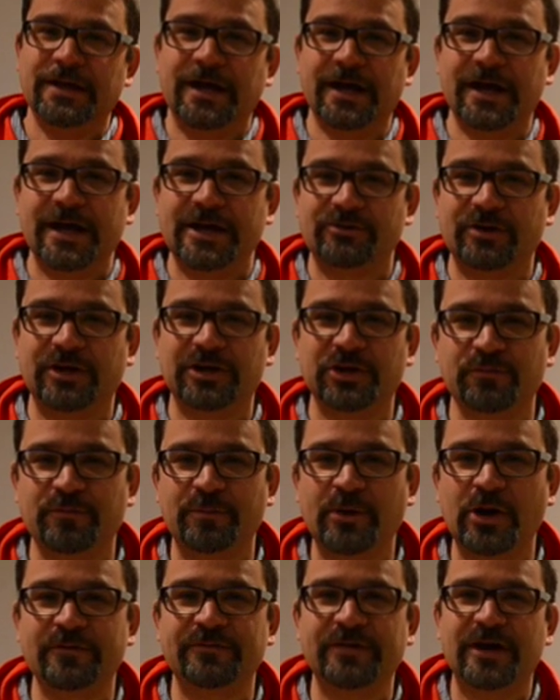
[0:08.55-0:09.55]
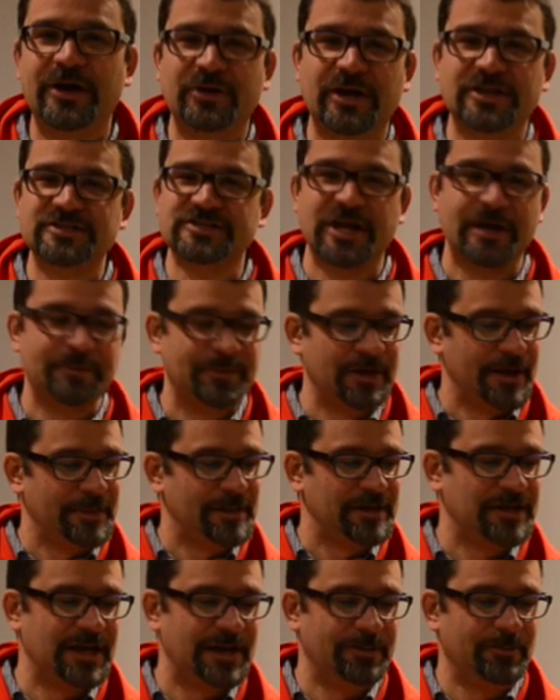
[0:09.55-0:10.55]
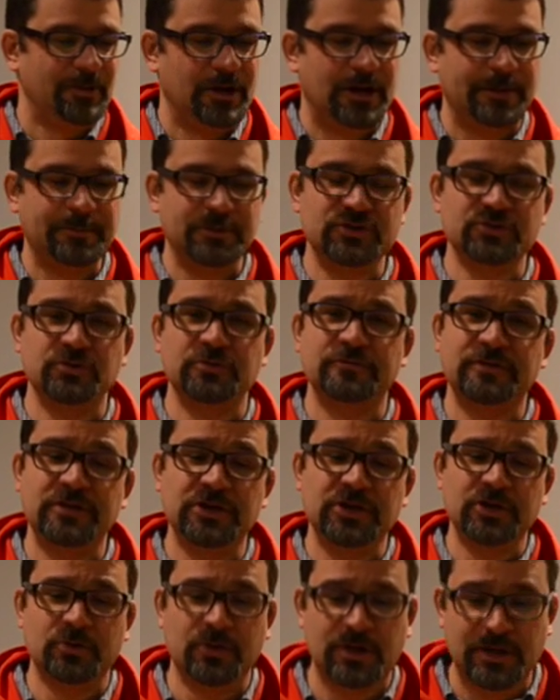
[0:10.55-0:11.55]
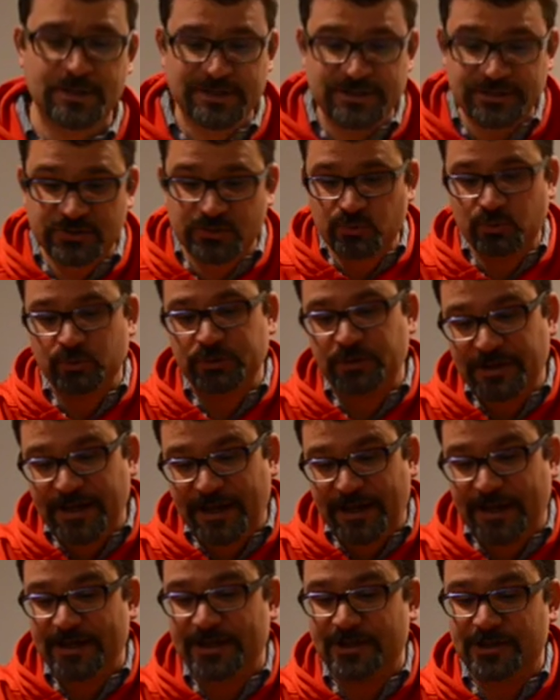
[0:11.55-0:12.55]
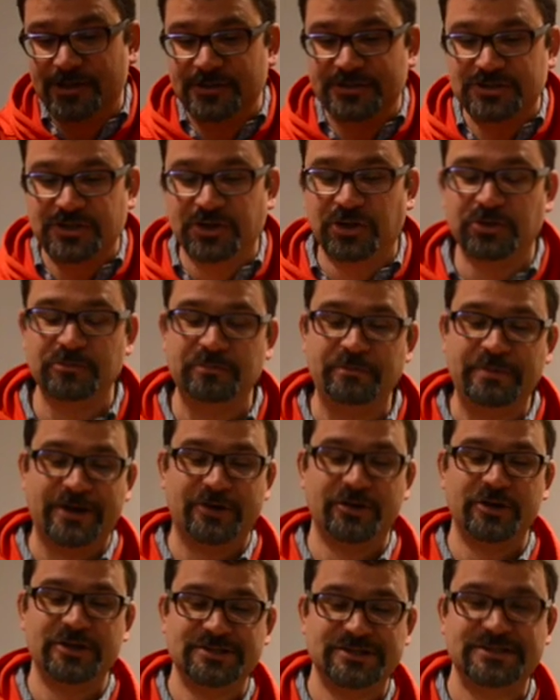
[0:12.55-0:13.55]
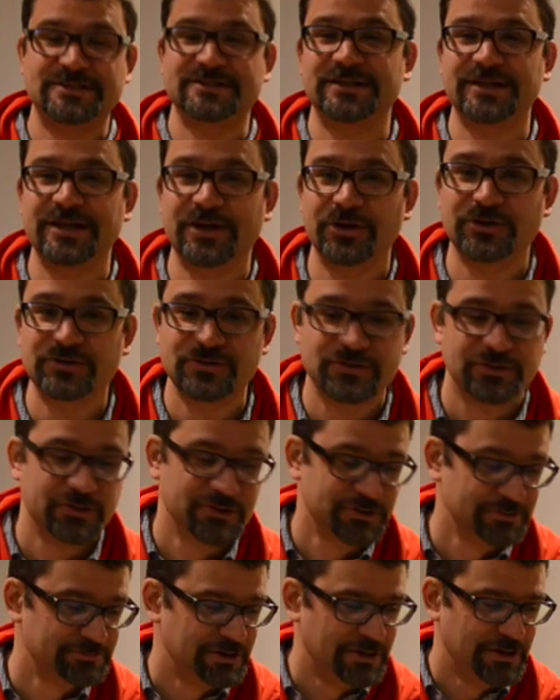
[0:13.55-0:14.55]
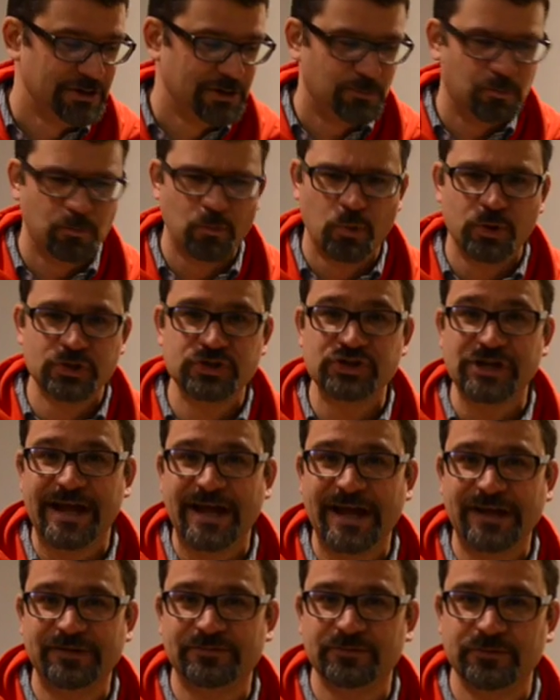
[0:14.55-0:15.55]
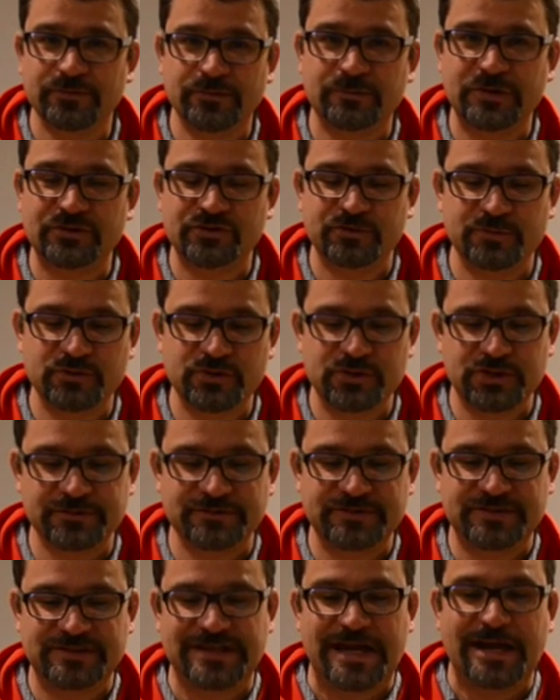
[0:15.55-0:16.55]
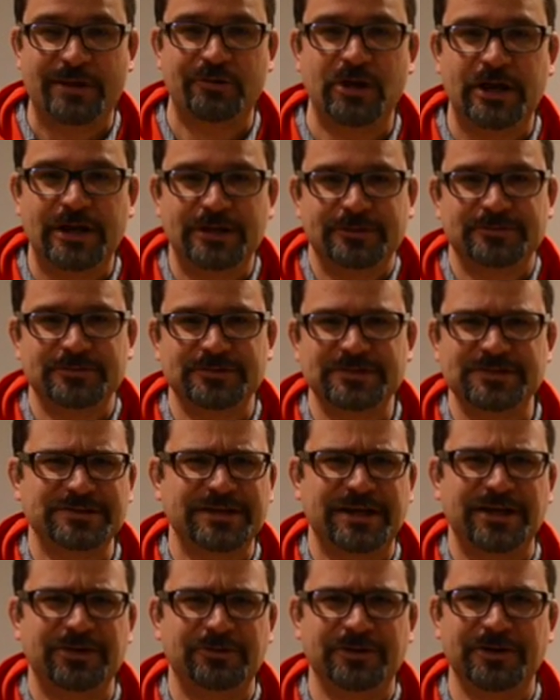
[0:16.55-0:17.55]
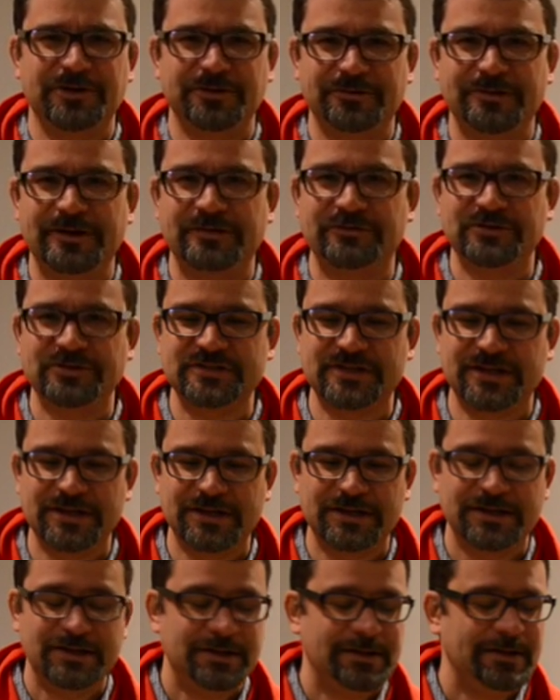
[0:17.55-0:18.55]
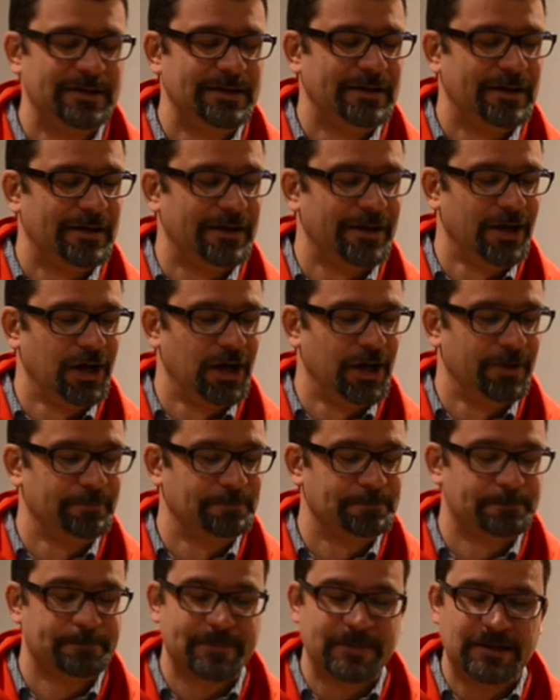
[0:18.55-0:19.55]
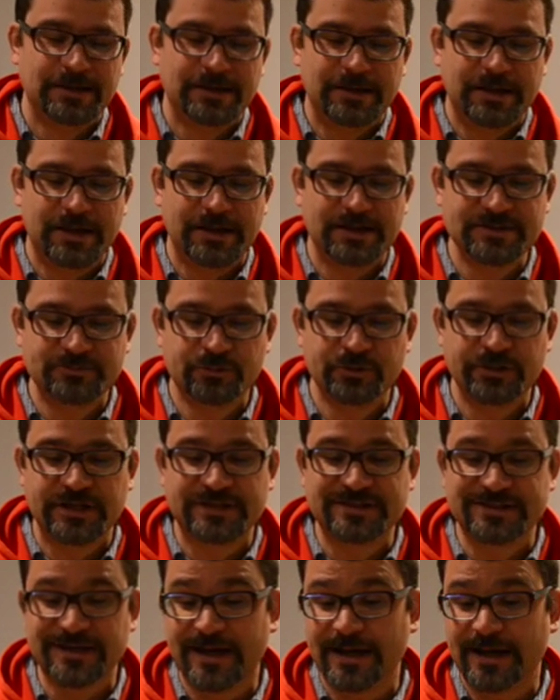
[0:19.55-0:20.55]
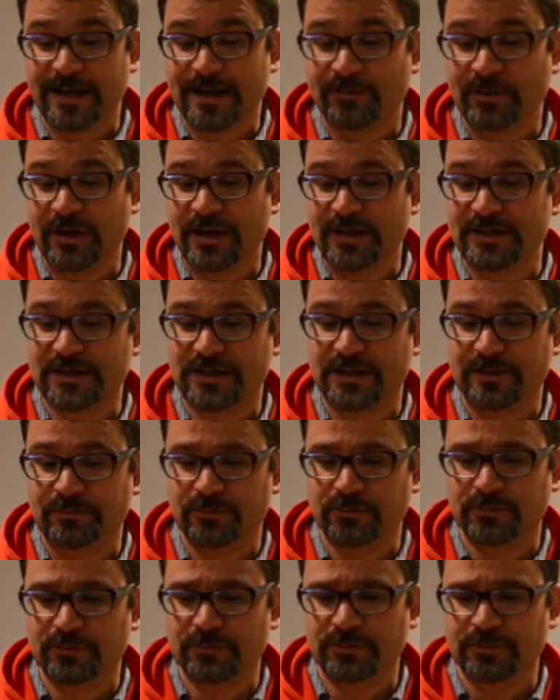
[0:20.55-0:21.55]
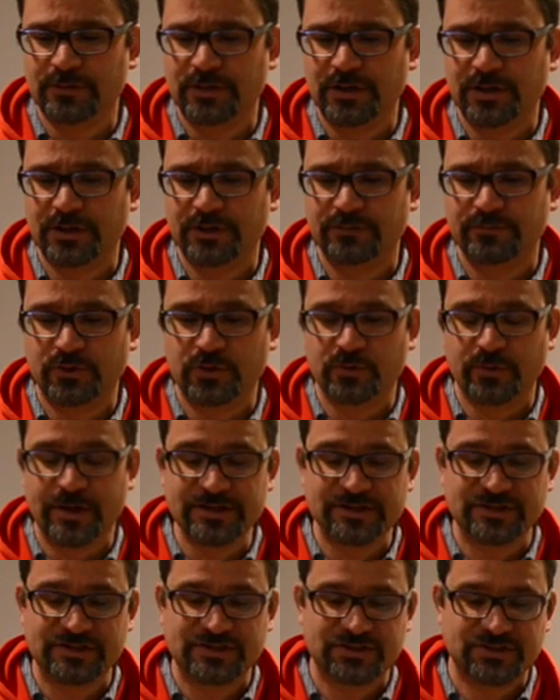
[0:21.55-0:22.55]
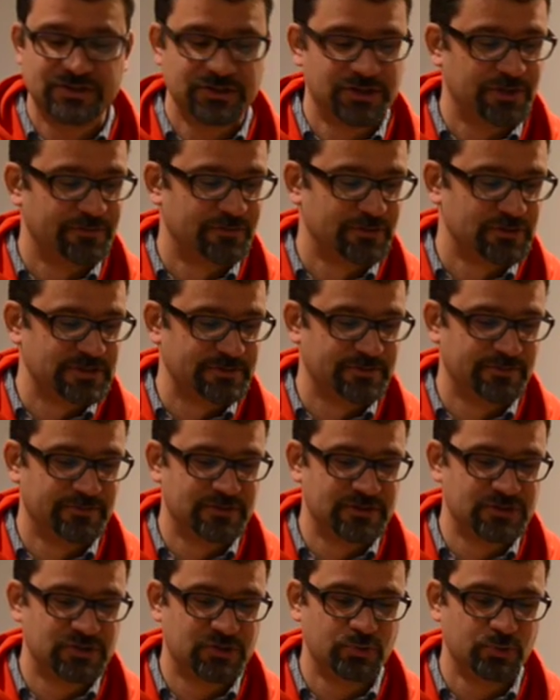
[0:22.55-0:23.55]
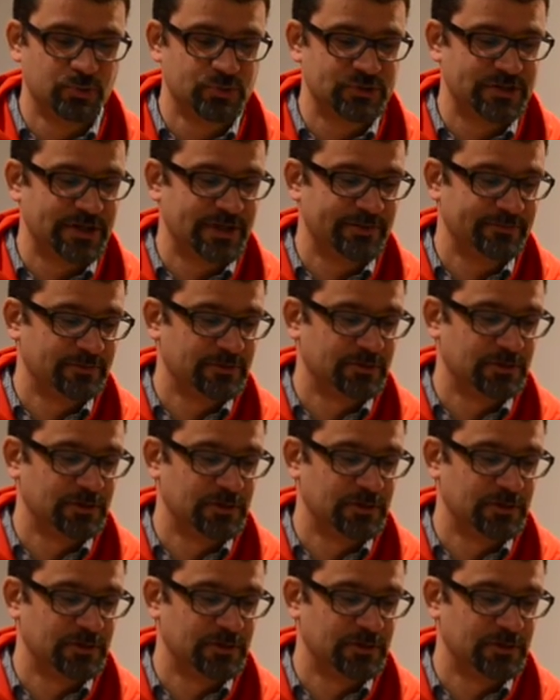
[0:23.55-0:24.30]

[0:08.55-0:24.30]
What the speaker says: Hi, Greg here for Party Foul. Got Scott behind the camera, and I'm going to do a video on this cool little guy here. He's called Imperatus. He's a character warjack for the Retribution of Skyra, or however you say it. And he's pretty exciting, and we had a couple of requests to cover some of his cool stuff.